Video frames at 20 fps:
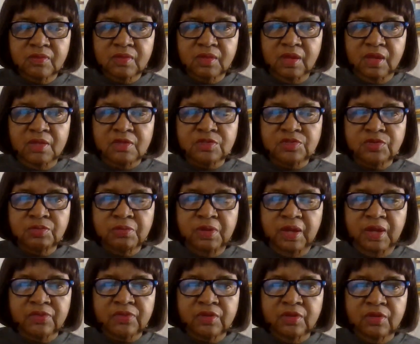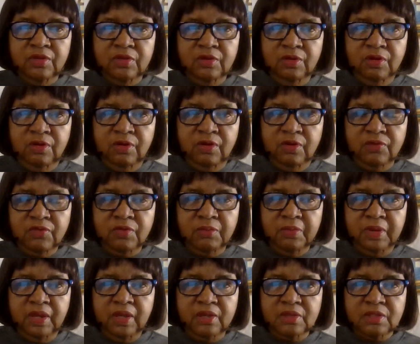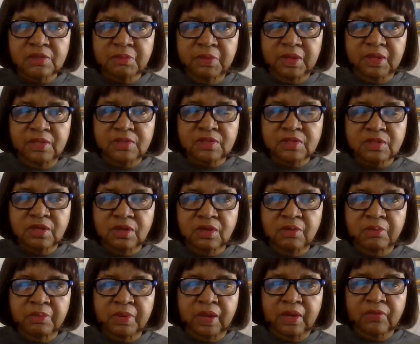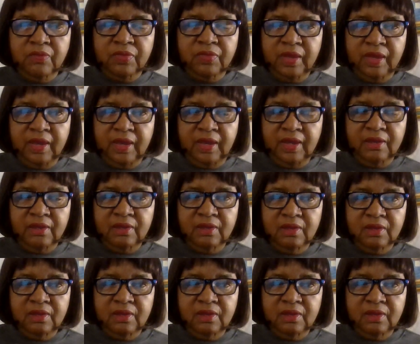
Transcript: And Schumer had the nerve to make a speech about that